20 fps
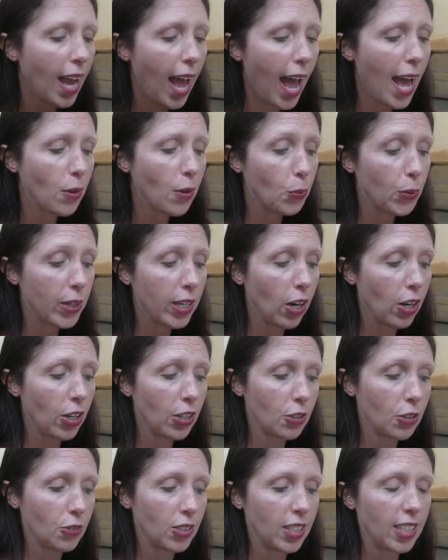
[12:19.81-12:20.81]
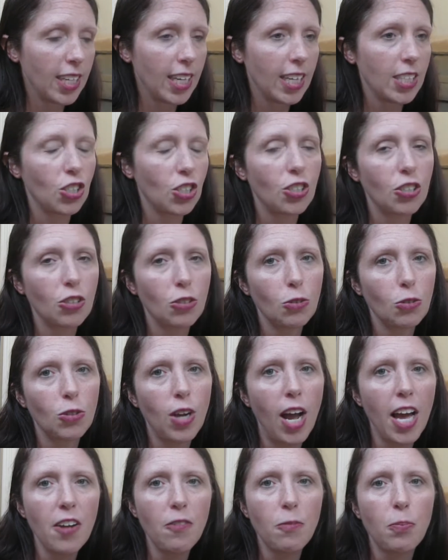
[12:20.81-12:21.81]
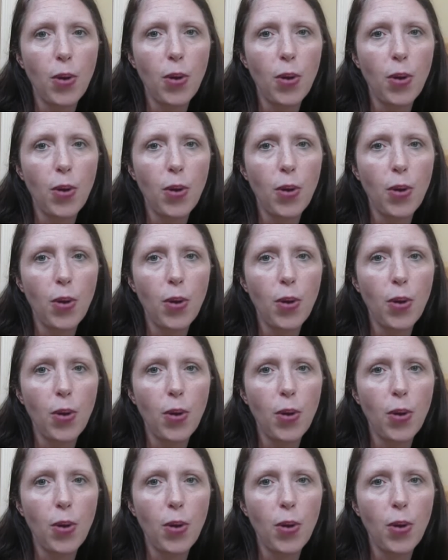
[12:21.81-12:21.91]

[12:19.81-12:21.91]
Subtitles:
And we are using it to kind of